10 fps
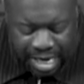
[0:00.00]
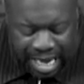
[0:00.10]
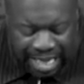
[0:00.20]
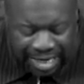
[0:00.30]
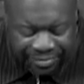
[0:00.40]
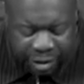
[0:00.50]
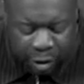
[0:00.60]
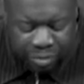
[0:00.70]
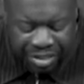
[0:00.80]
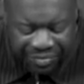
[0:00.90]
and have
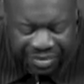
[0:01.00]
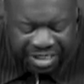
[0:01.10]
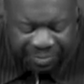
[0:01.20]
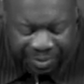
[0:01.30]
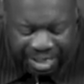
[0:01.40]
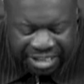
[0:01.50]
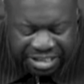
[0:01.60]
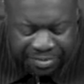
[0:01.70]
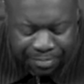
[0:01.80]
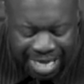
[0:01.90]
chosen this place
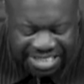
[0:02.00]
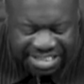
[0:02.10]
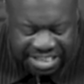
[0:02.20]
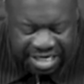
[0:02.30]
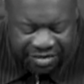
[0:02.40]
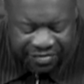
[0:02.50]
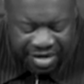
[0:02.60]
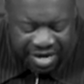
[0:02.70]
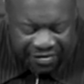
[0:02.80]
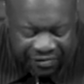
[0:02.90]
to myself
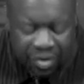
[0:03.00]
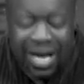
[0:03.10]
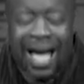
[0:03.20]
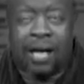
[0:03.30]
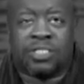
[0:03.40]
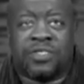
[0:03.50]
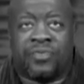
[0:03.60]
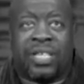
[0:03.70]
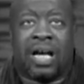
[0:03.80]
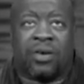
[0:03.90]
for a house of
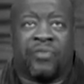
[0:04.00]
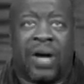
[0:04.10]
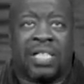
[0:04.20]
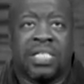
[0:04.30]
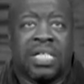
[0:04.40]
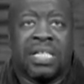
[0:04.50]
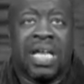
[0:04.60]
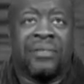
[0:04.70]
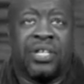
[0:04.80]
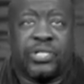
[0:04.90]
sacrifice. Now,
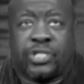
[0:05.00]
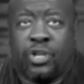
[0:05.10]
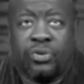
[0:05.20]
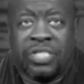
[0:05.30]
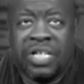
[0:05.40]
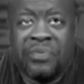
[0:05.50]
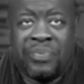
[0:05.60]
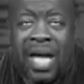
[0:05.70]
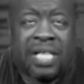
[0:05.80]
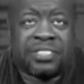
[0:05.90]
any church, any
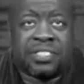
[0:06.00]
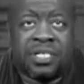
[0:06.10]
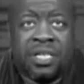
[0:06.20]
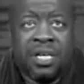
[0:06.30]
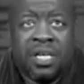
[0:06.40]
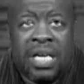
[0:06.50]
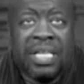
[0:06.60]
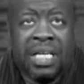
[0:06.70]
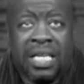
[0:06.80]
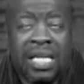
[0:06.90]
pastor,
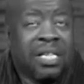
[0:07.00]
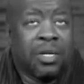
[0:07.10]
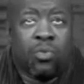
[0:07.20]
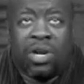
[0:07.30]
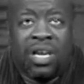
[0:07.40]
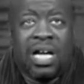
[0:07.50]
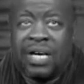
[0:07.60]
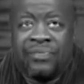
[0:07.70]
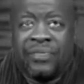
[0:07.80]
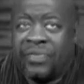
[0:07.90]
any leader would
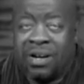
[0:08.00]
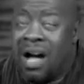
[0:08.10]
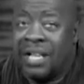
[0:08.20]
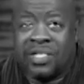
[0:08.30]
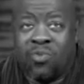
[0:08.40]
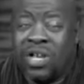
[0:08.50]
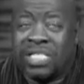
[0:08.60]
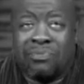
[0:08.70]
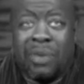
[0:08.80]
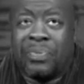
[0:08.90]
love for God to wake
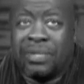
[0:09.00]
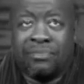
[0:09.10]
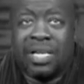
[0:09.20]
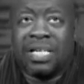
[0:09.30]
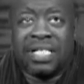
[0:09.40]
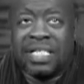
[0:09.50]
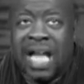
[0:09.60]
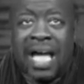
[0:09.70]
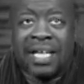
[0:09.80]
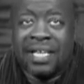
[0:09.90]
them up in the middle of the
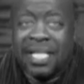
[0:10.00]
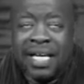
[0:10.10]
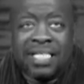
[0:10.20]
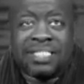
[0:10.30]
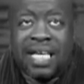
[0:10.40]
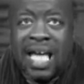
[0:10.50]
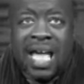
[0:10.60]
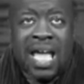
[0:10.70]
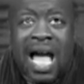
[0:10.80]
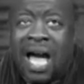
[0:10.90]
night and say,
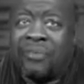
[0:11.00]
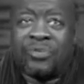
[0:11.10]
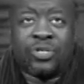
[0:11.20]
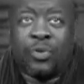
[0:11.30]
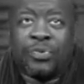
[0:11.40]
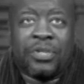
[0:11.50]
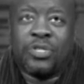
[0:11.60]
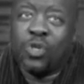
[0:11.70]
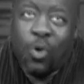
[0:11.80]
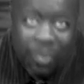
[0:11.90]
hey, I've chosen
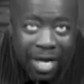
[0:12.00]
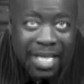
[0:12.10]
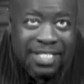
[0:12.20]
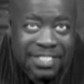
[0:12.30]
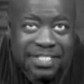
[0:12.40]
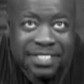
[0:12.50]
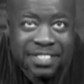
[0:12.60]
your place.